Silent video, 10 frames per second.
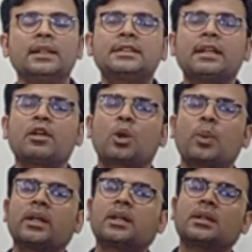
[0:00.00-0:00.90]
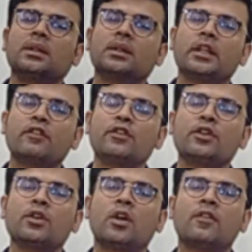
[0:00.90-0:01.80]
Let's have a quick
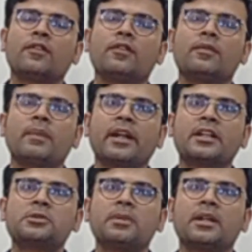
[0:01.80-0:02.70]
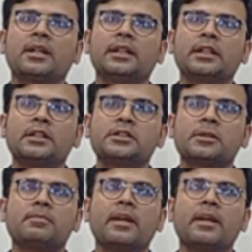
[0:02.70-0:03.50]
review of management and leadership.